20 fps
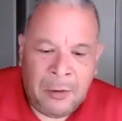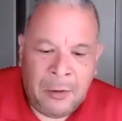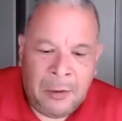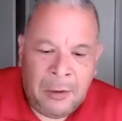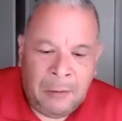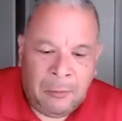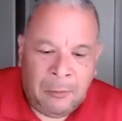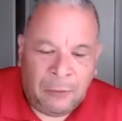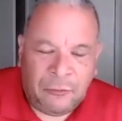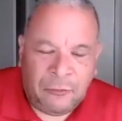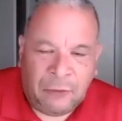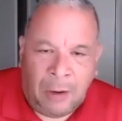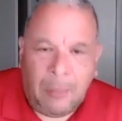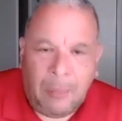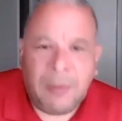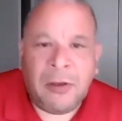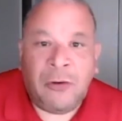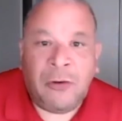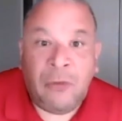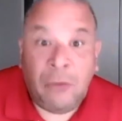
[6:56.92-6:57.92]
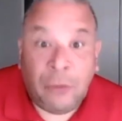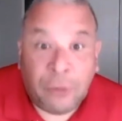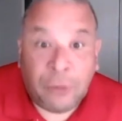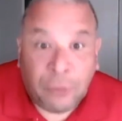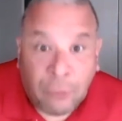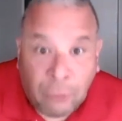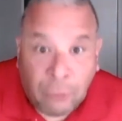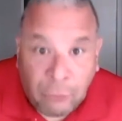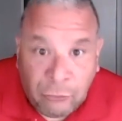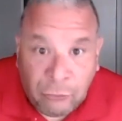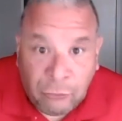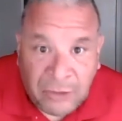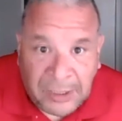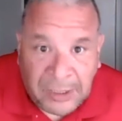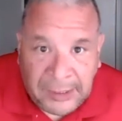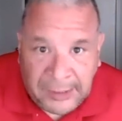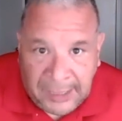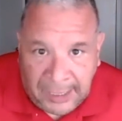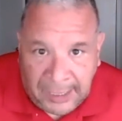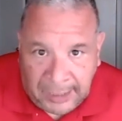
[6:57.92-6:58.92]
we'll start with the 2
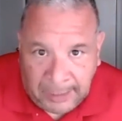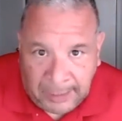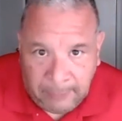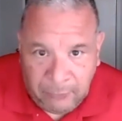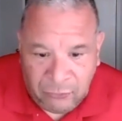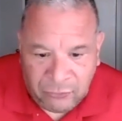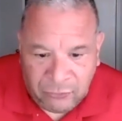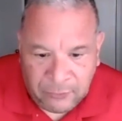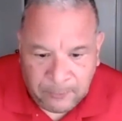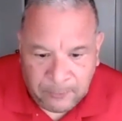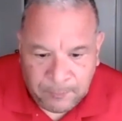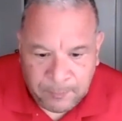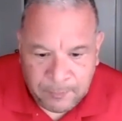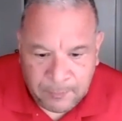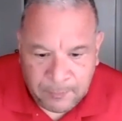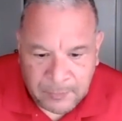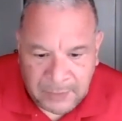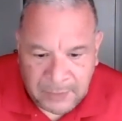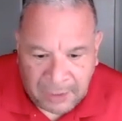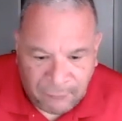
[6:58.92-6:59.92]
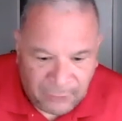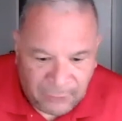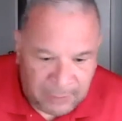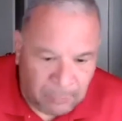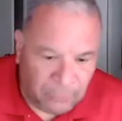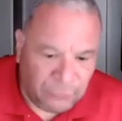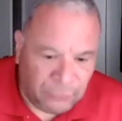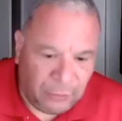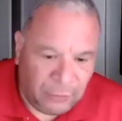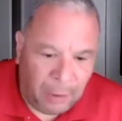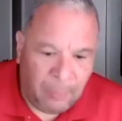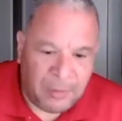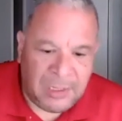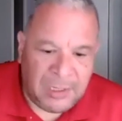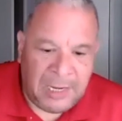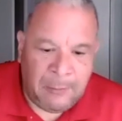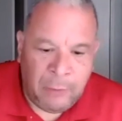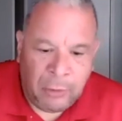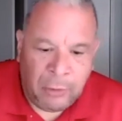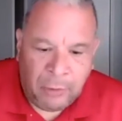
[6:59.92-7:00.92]
Thursday games. And Freddie, we'll start with the
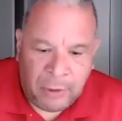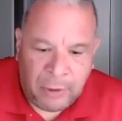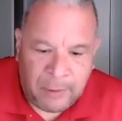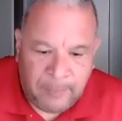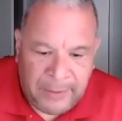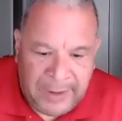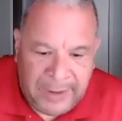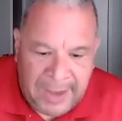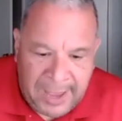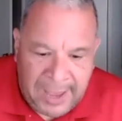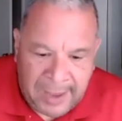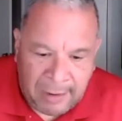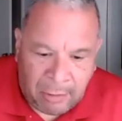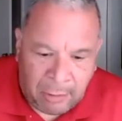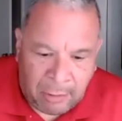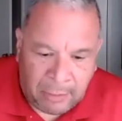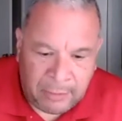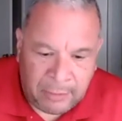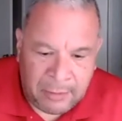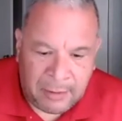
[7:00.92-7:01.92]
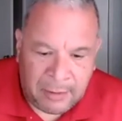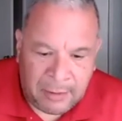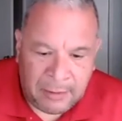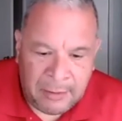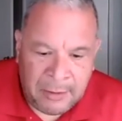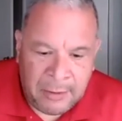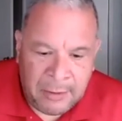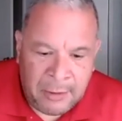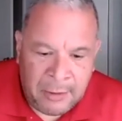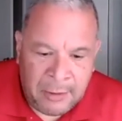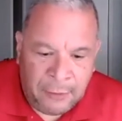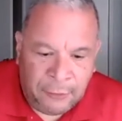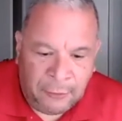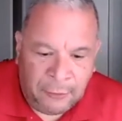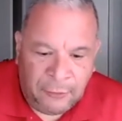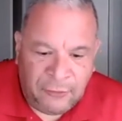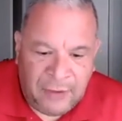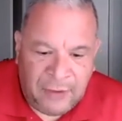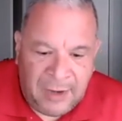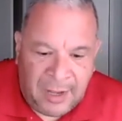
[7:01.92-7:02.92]
game you're going to be at on
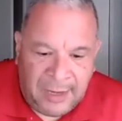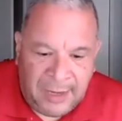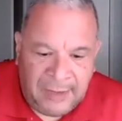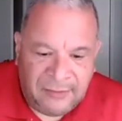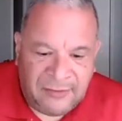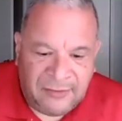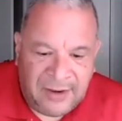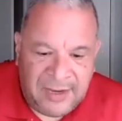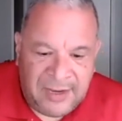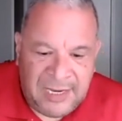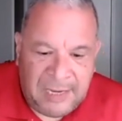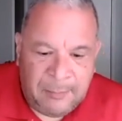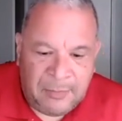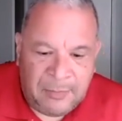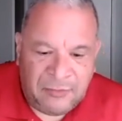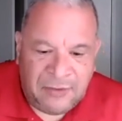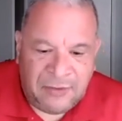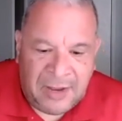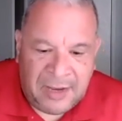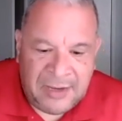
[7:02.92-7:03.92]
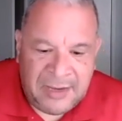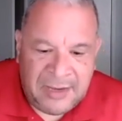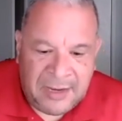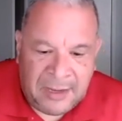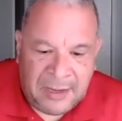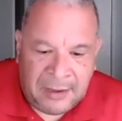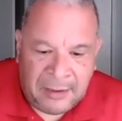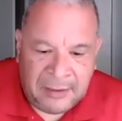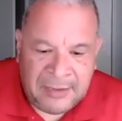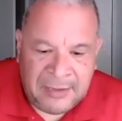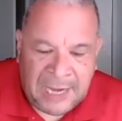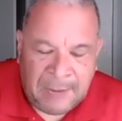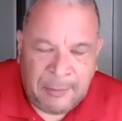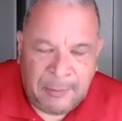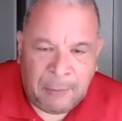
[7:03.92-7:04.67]
Thursday night. San Dimas at Diamond